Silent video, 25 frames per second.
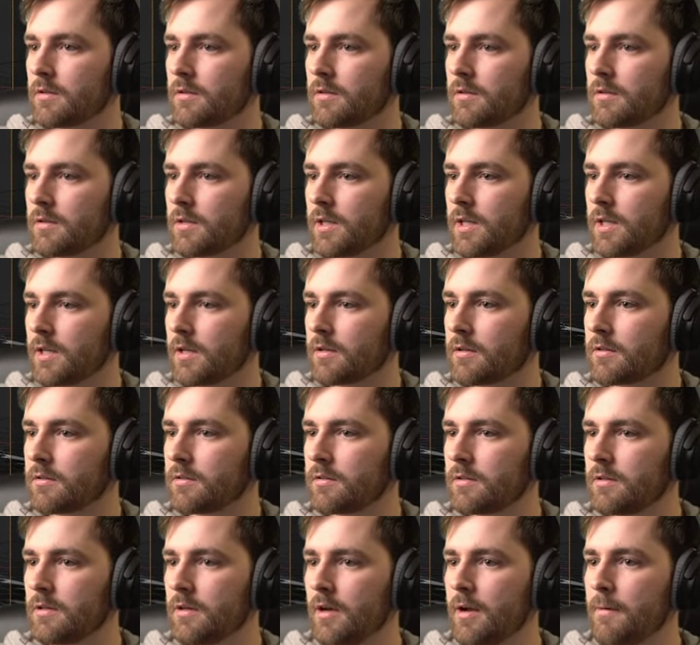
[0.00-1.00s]
Yeah.
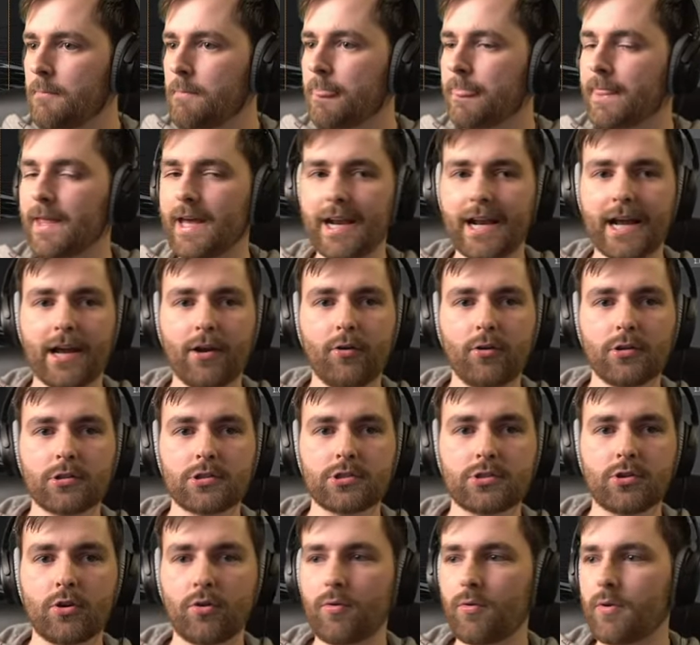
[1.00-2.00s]
And I
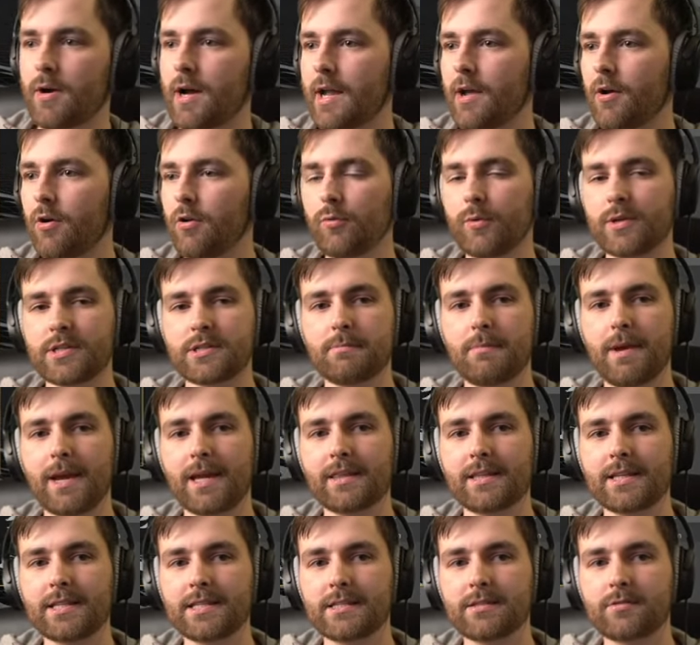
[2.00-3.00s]
also, I always make
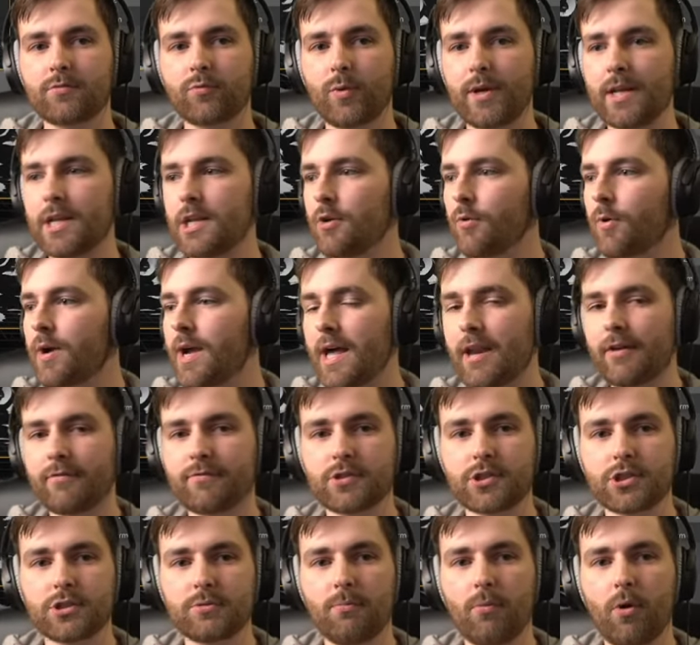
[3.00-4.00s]
this window kind of
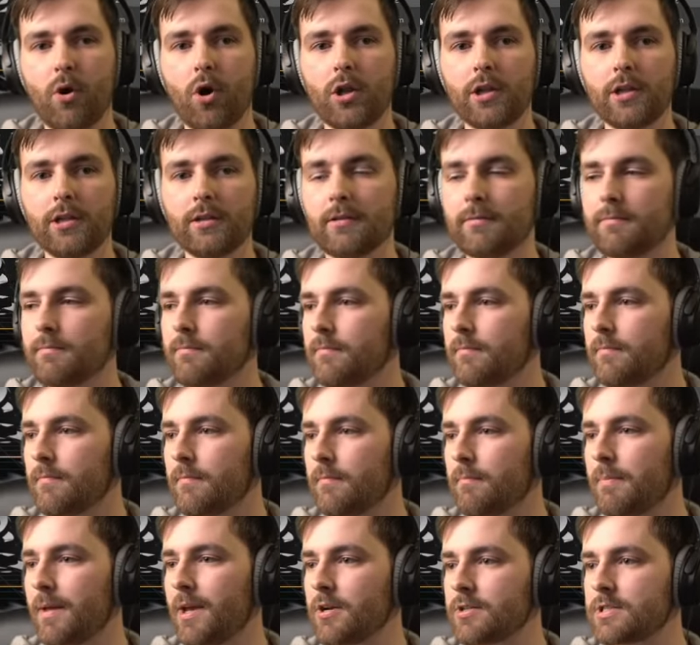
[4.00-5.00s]
small
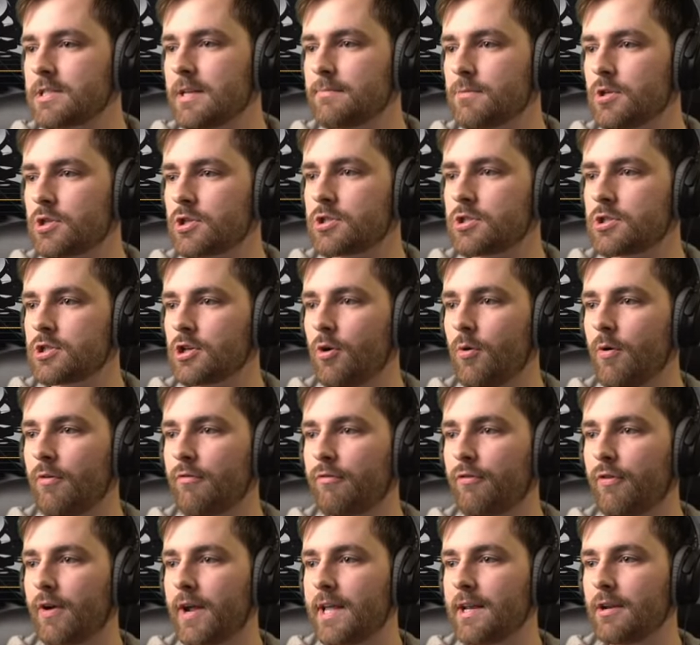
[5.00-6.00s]
because I'm just so
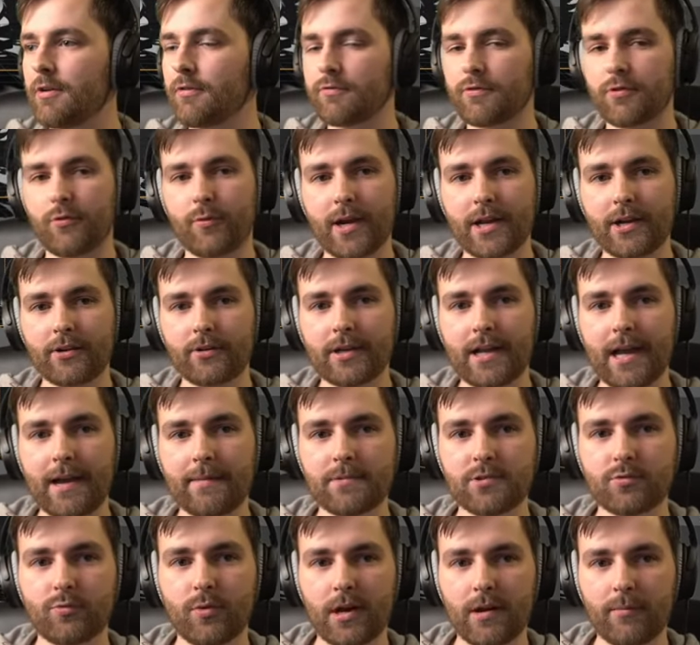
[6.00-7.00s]
afraid of the render
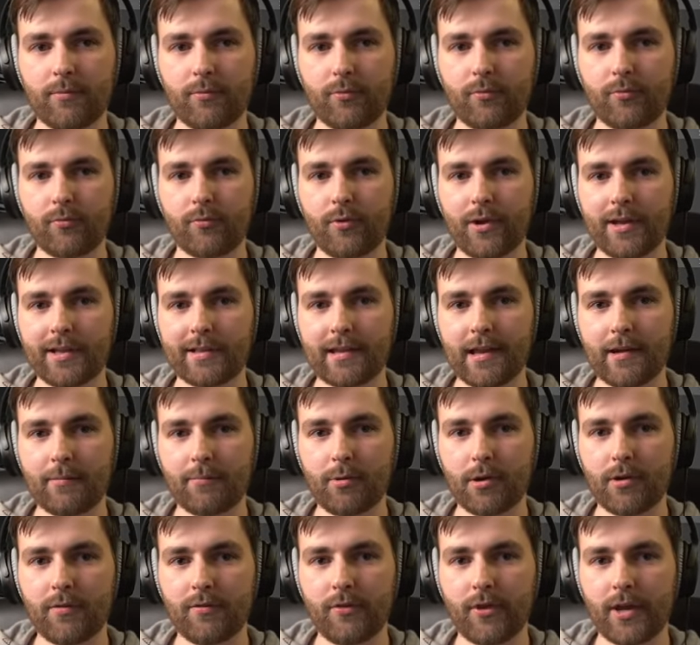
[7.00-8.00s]
times when I'm real-time
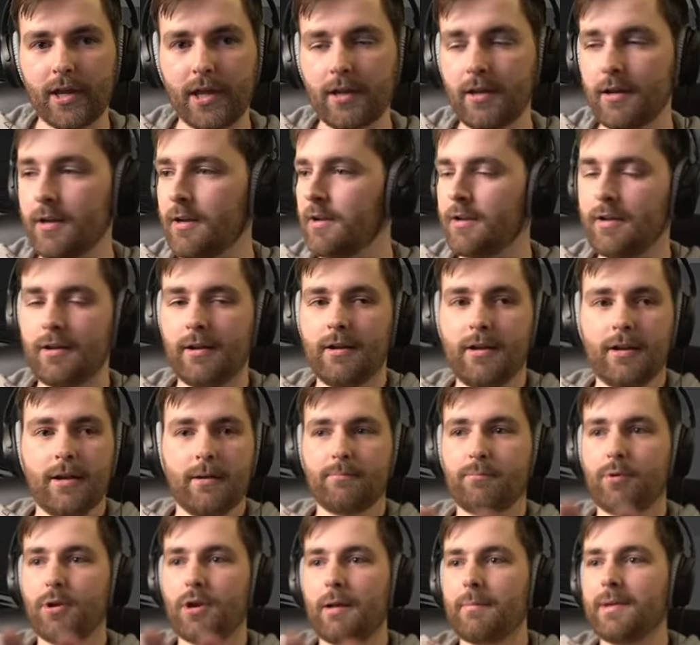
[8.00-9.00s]
previewing.
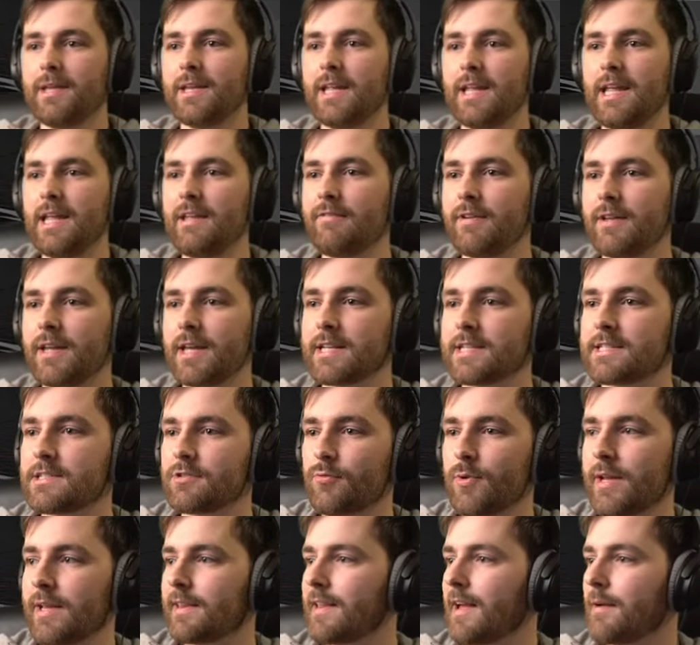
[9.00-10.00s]
But I mean, Eevee is a
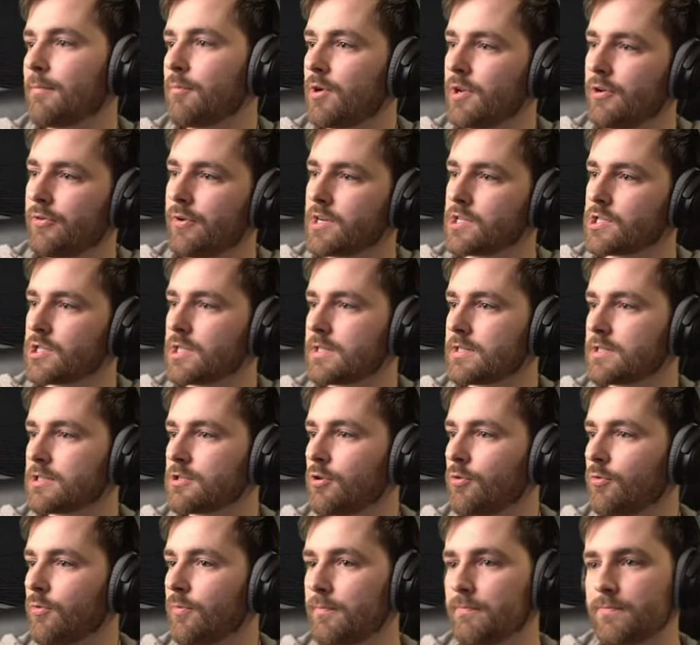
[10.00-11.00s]
real-time render engine,
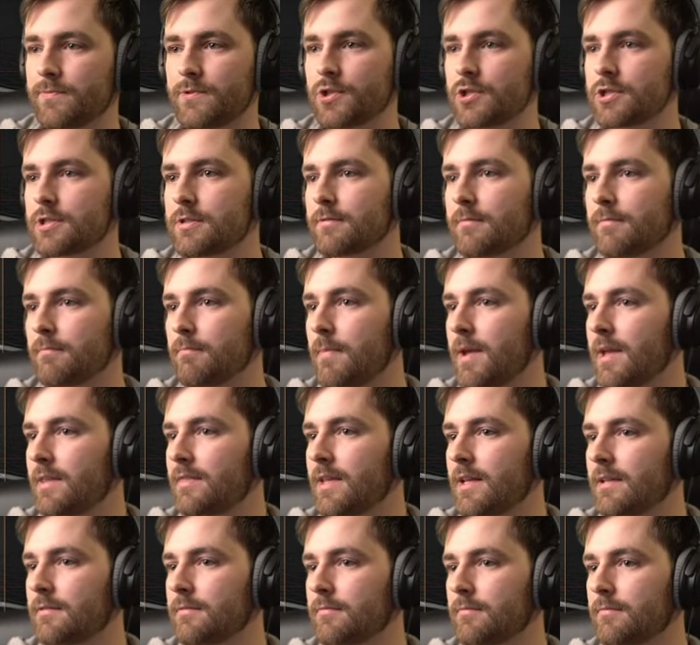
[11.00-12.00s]
so just make
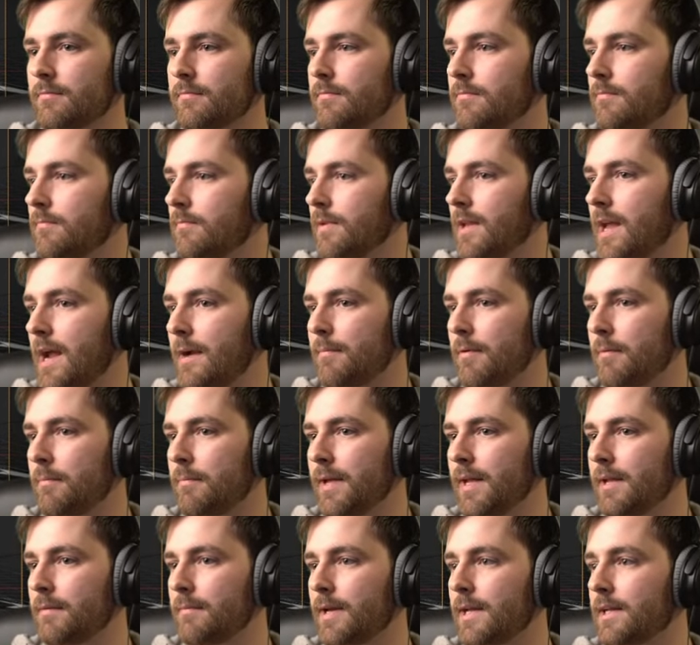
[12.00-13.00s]
that camera
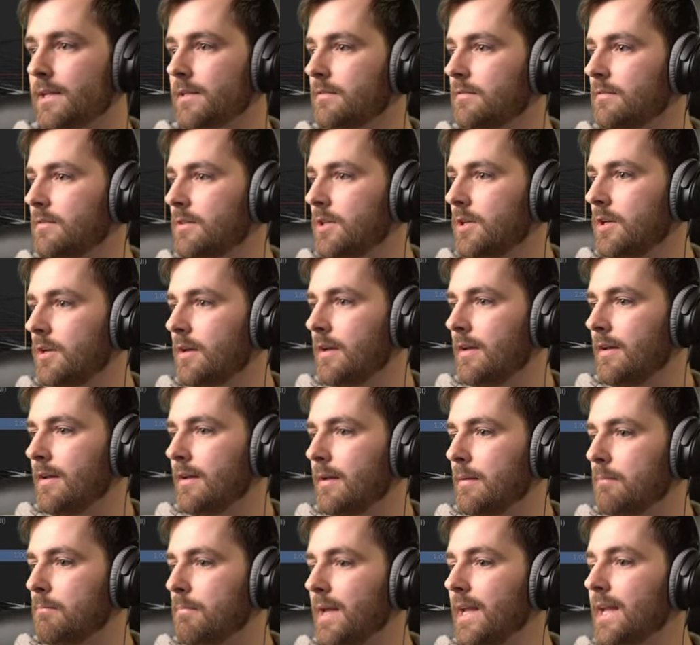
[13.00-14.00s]
big, man.
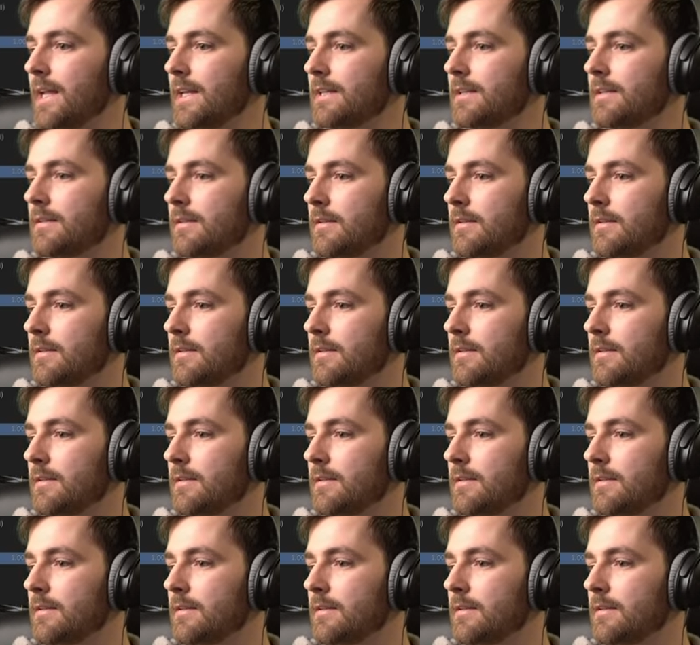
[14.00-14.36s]
Make it